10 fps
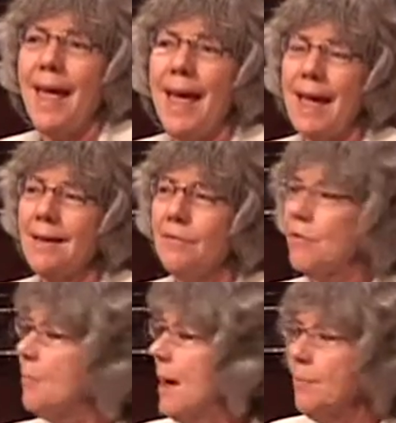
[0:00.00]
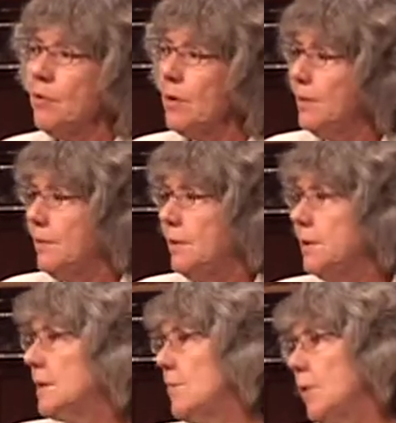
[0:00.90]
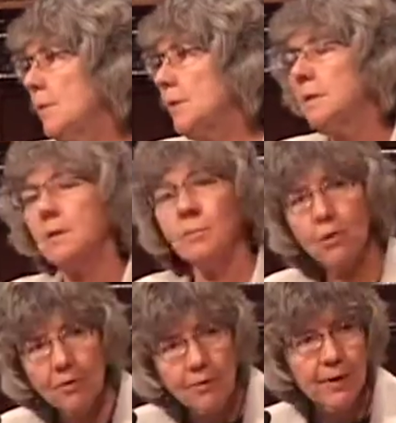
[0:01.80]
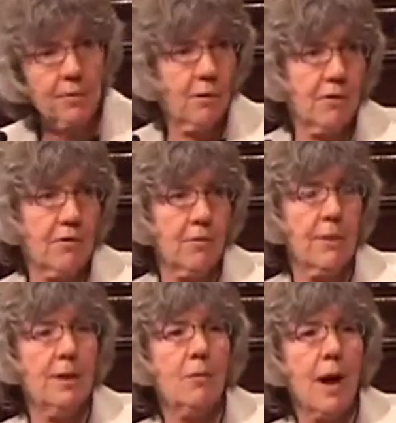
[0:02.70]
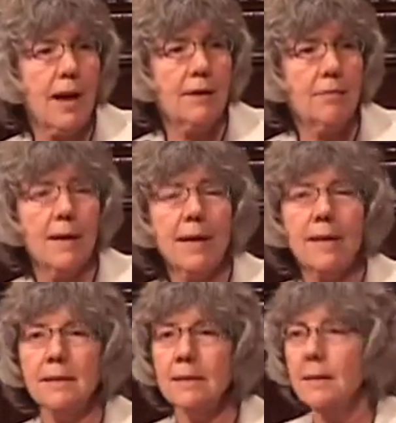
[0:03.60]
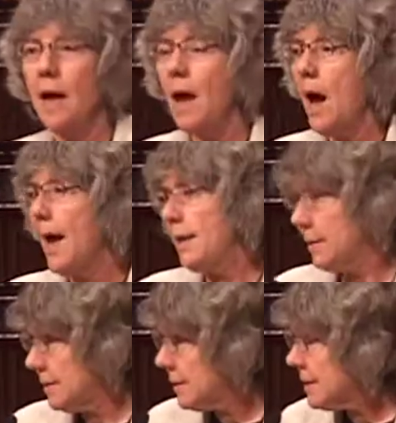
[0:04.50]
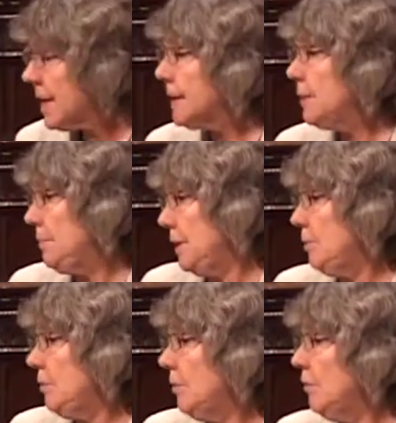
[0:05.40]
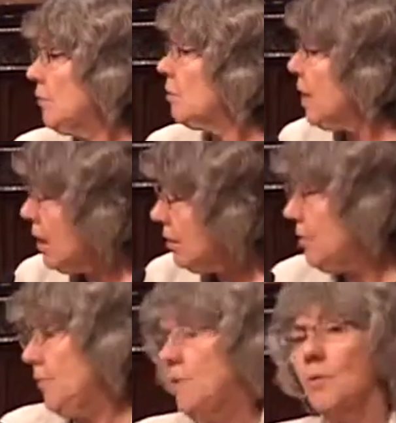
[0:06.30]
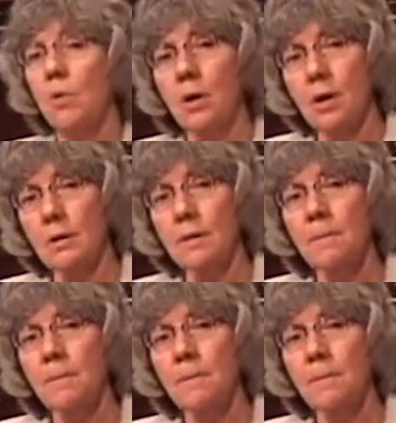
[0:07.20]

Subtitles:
And from my point of view, this book was the perfect book for me to write because I could study people from all over the world,